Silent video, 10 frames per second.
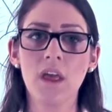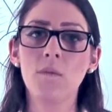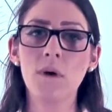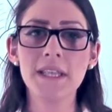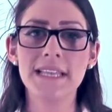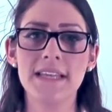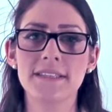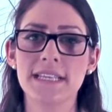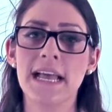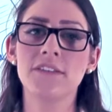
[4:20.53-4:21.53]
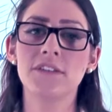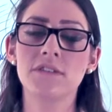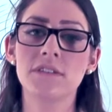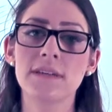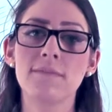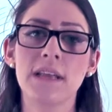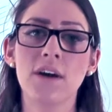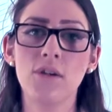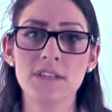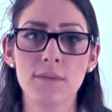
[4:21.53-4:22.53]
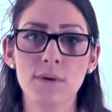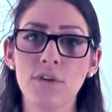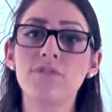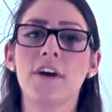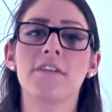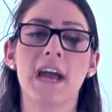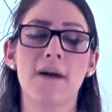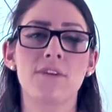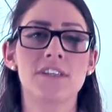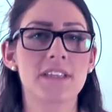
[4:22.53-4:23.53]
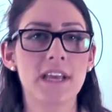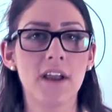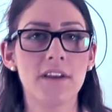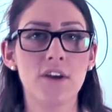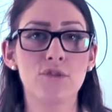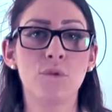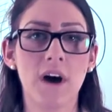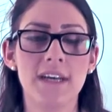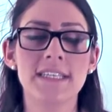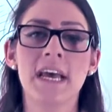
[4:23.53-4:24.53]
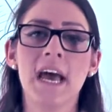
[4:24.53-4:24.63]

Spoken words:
World Lens allows you to simply hold up your phone camera to the unknown word